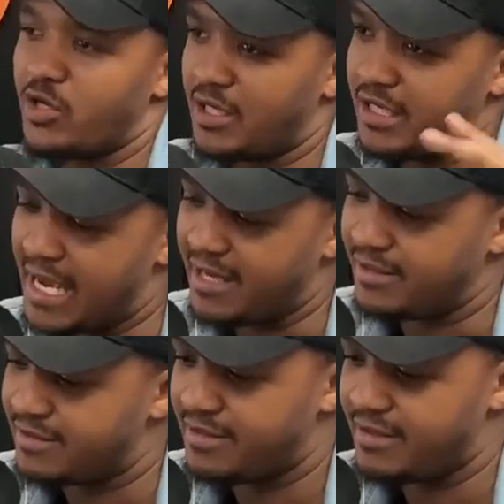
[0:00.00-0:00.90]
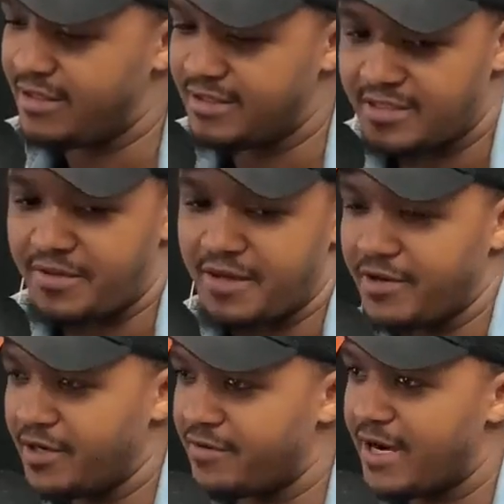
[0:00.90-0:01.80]
dollar and the South
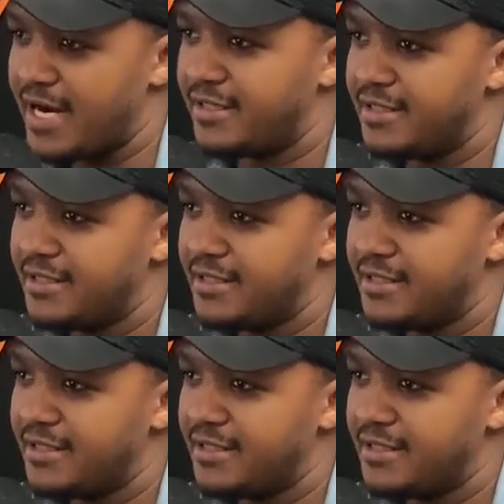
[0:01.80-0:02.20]
African rand?